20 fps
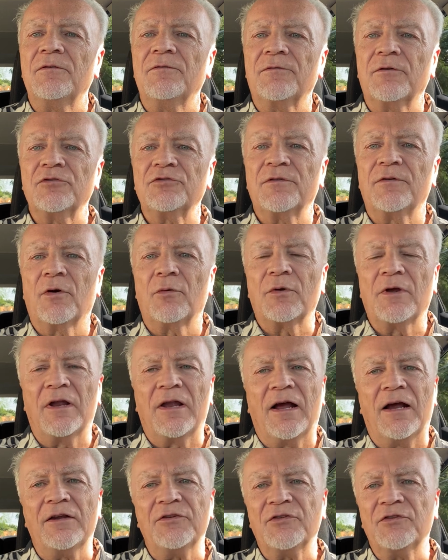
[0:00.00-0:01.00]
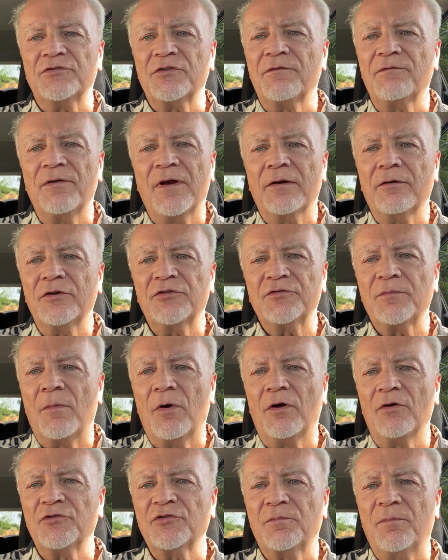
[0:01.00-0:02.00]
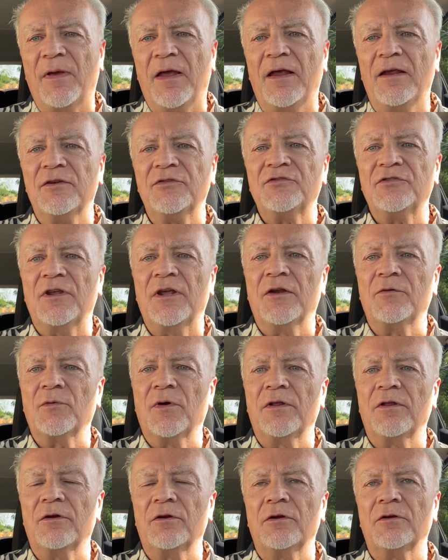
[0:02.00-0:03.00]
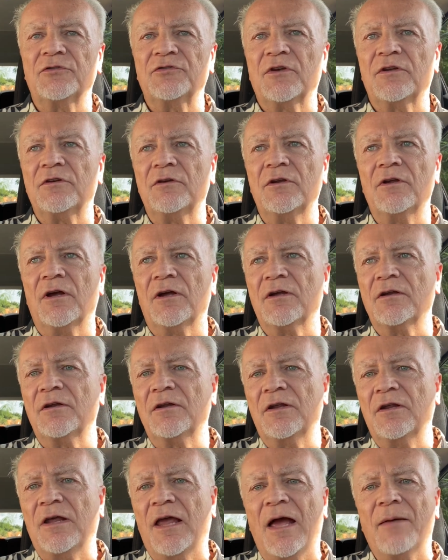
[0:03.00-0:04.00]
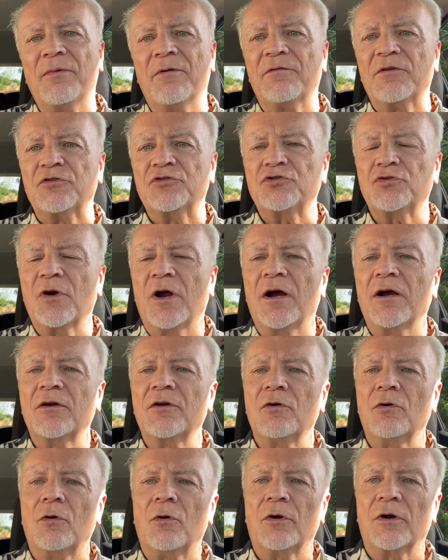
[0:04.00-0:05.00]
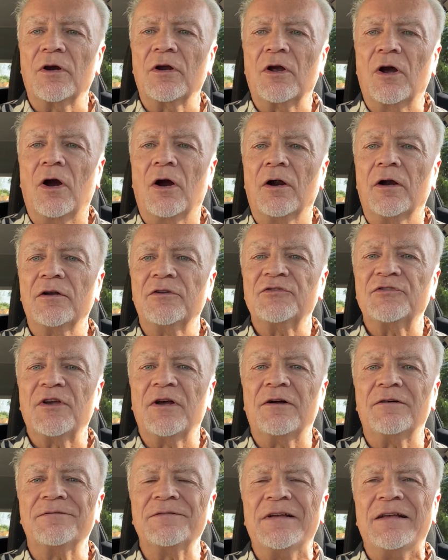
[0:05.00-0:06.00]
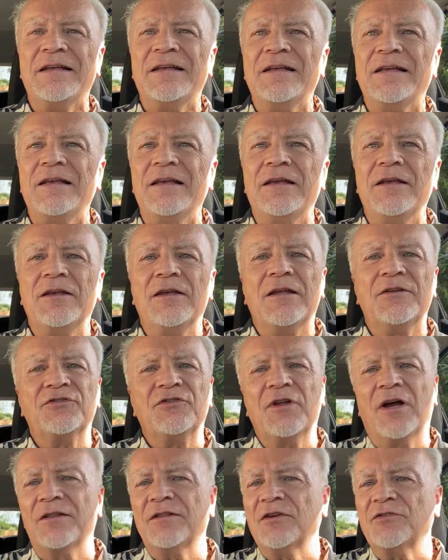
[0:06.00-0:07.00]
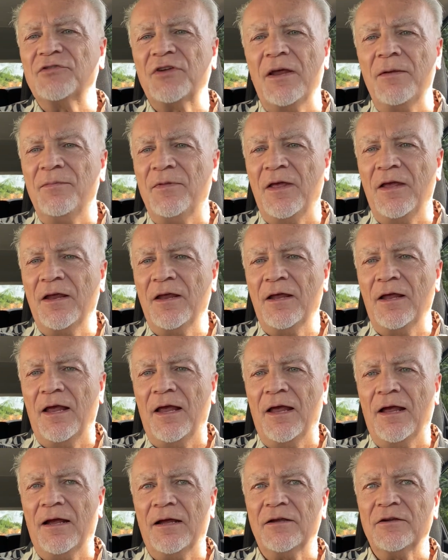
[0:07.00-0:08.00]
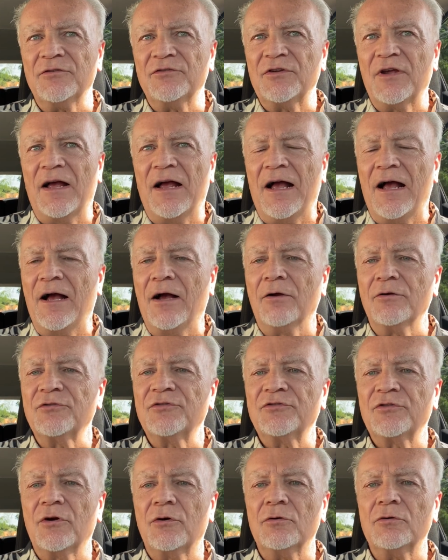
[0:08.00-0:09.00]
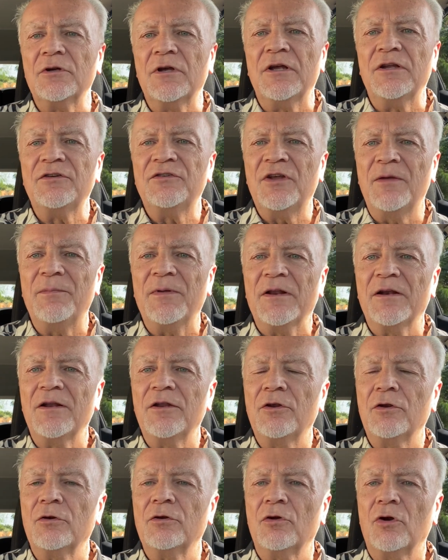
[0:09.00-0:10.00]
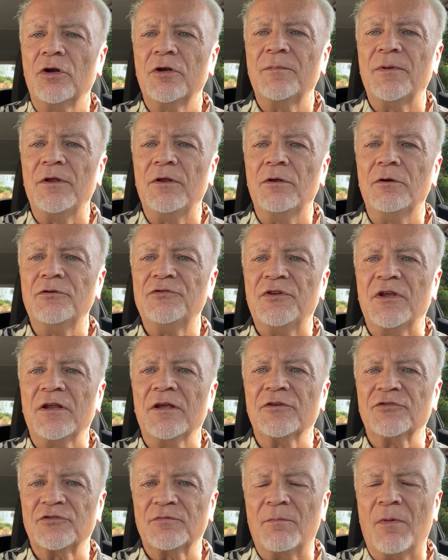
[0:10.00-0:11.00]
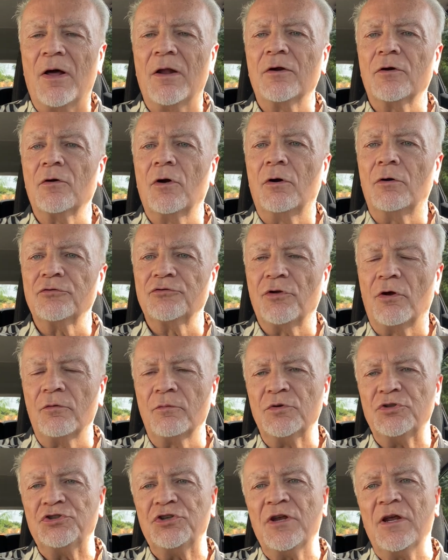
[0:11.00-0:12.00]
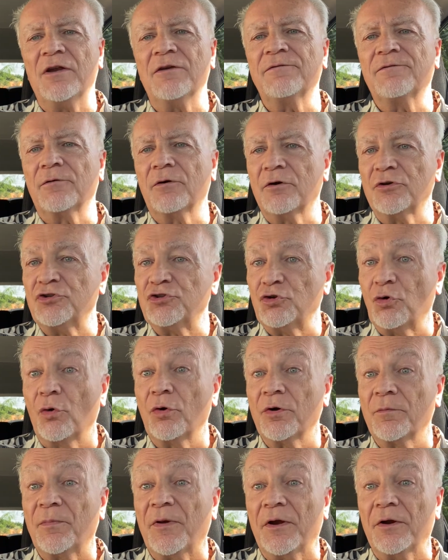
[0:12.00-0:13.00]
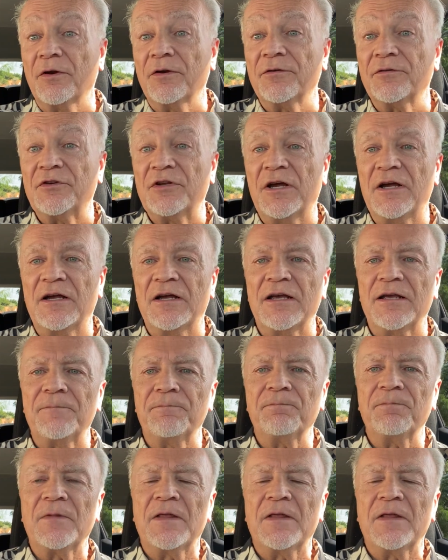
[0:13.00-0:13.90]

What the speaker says: First of all, realize it's a very small space, and whether it's a cab of a truck or a car itself, it's not the same thing as a house. So typically you're going to be using a smaller ozone machine for a shorter period of time.